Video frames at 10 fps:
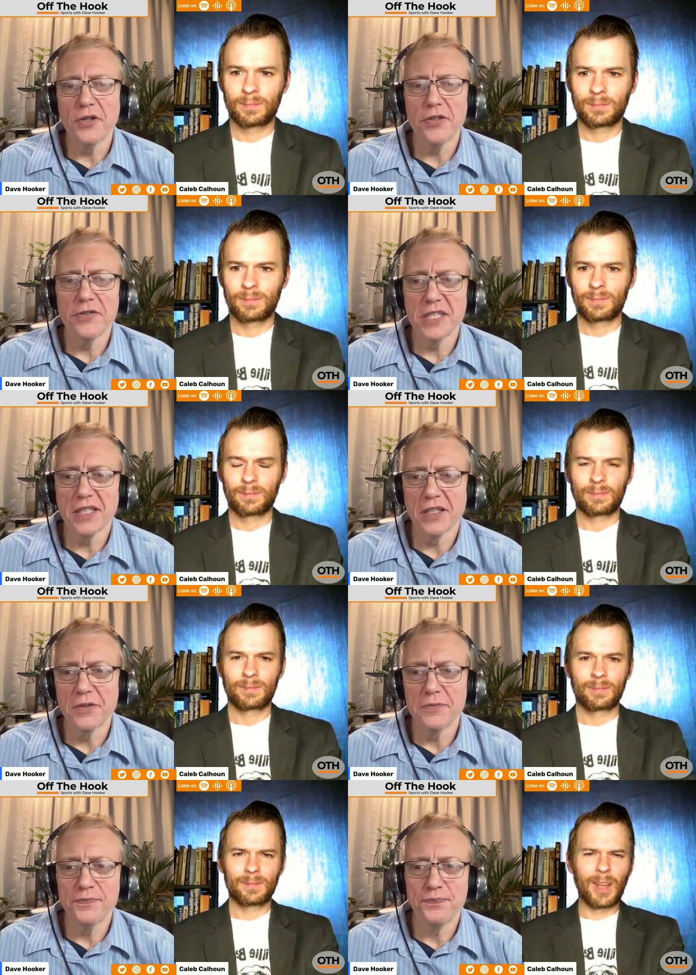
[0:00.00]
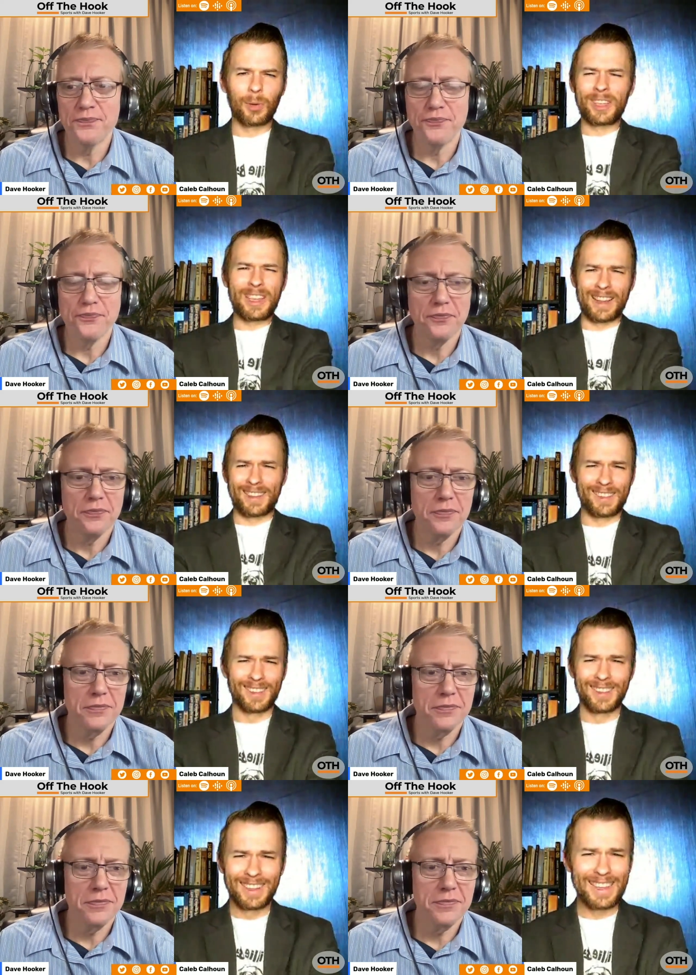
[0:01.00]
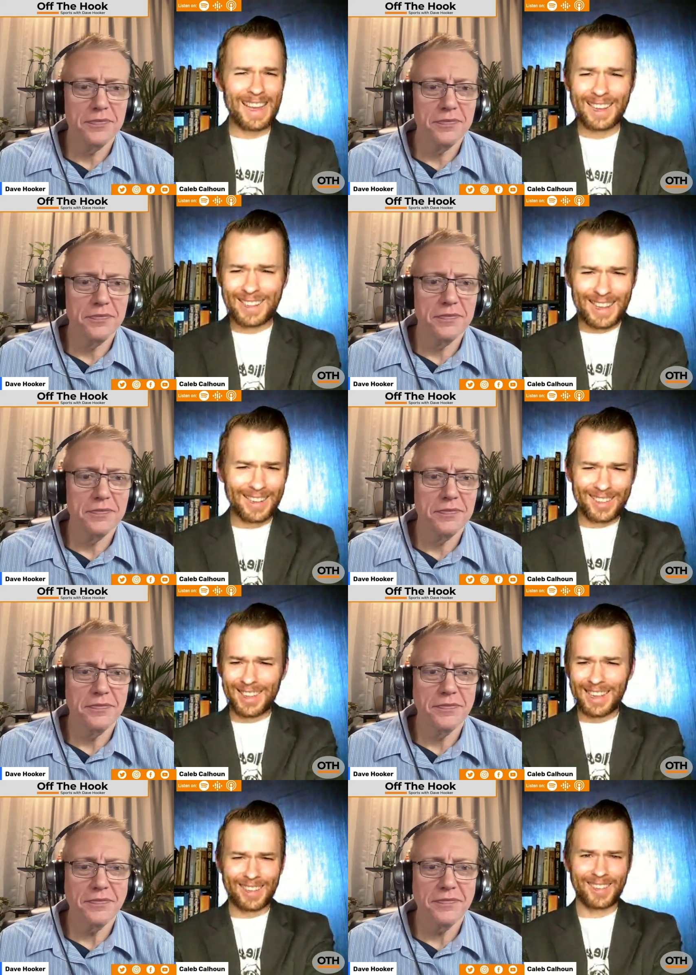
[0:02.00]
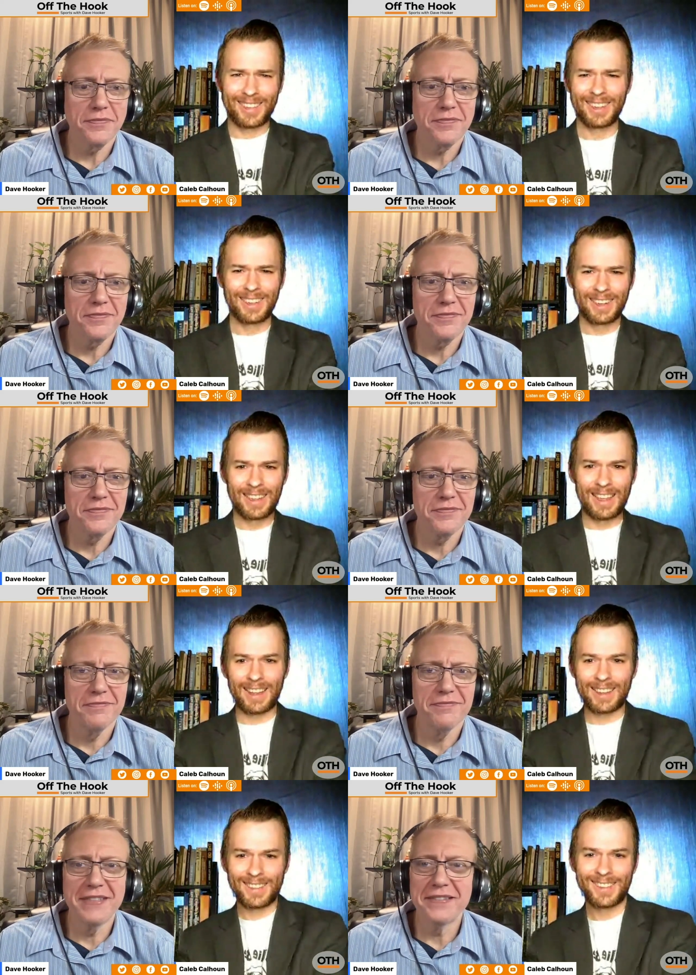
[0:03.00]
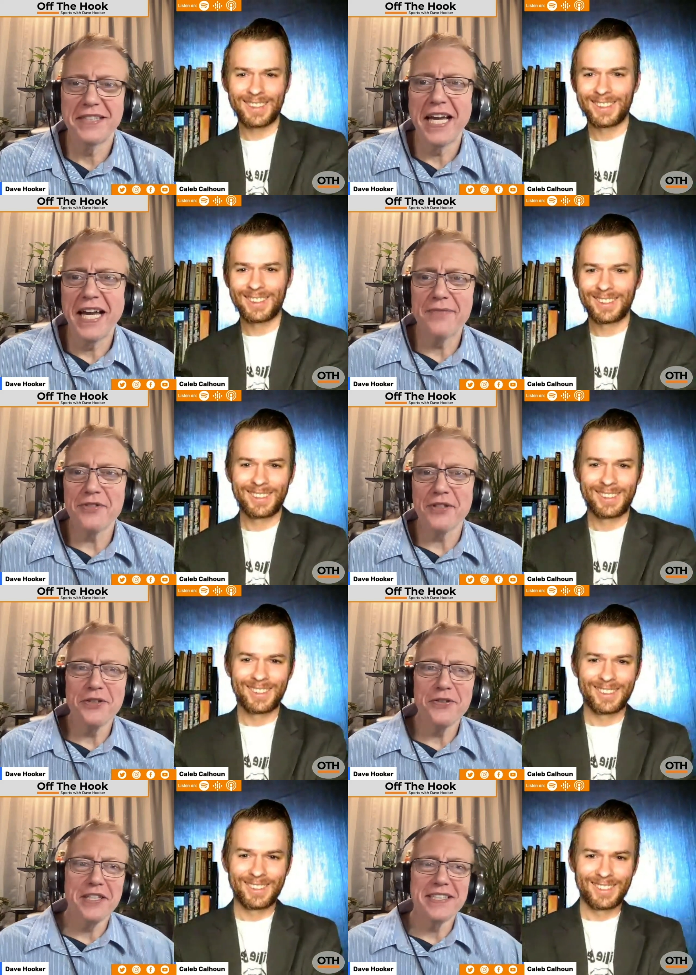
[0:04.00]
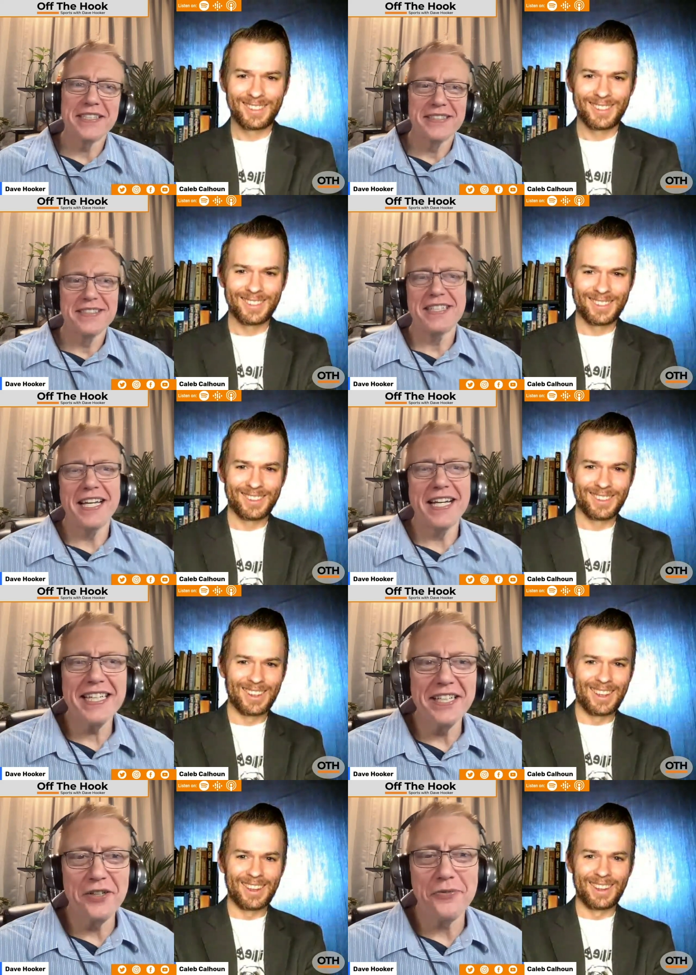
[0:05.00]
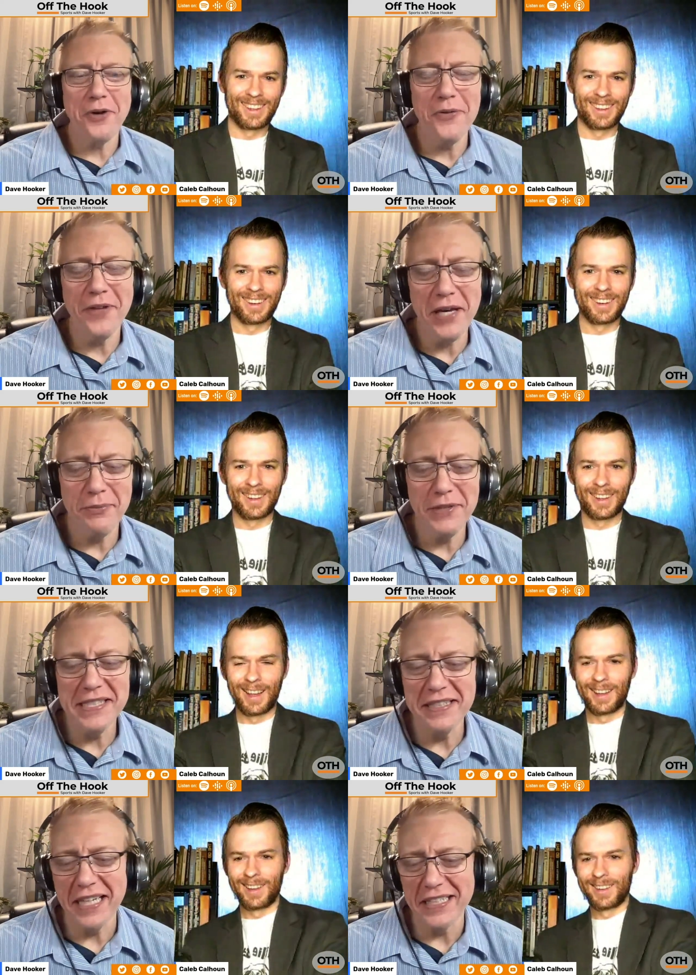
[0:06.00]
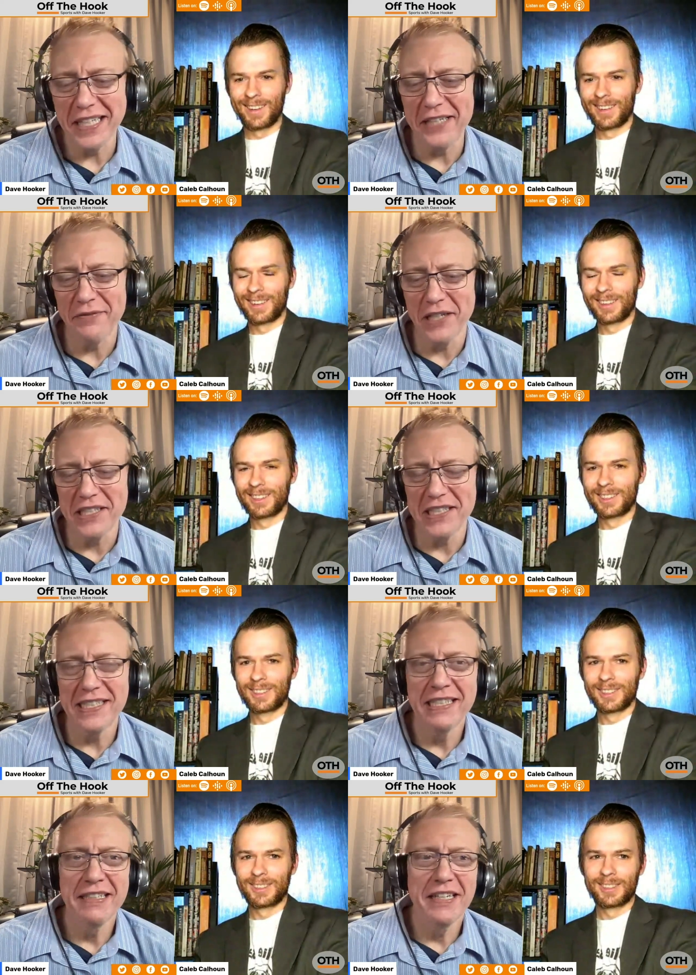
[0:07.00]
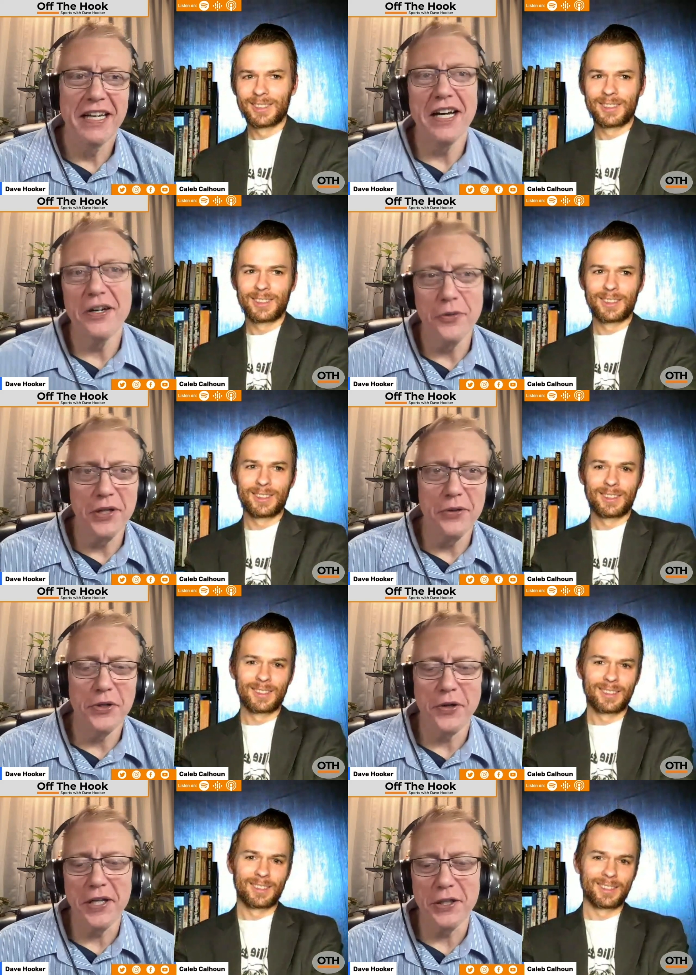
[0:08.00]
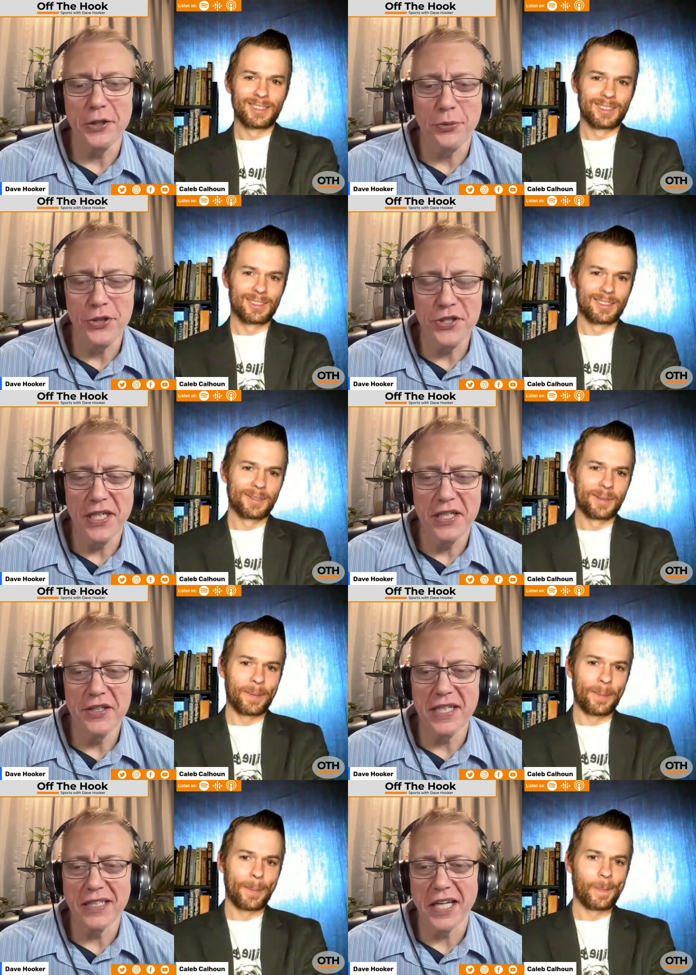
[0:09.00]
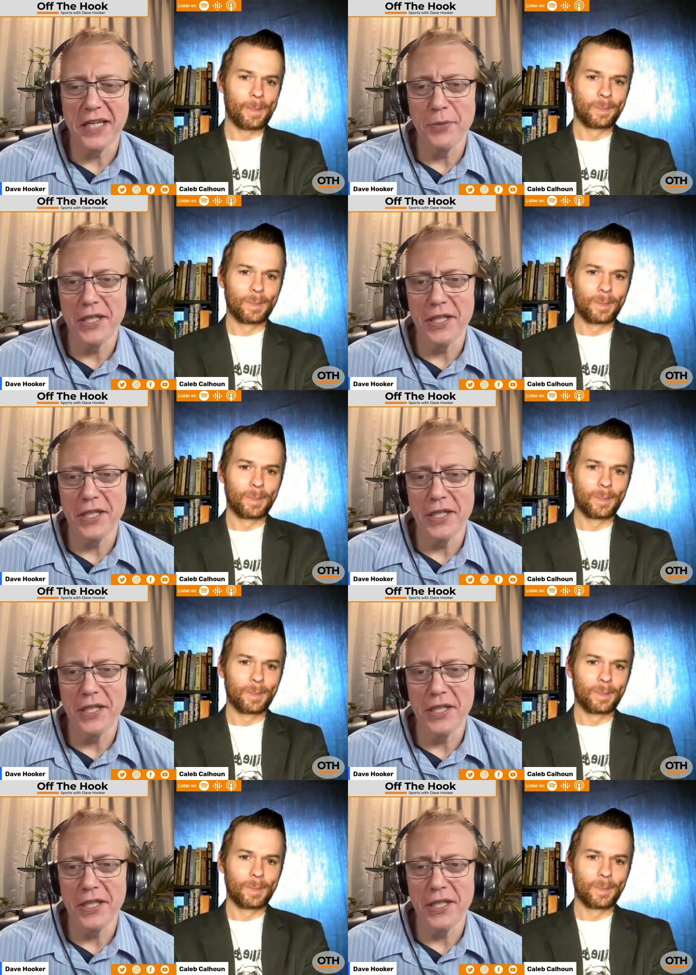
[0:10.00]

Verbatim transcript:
Speaker 1: Tony Vitello?
Speaker 2: Oh, yes, yes, yes, yes, yes.
Speaker 1: Absolutely. And I got no problem with that. Please hit that like button. Uh, we, we greatly appreciate you hit that like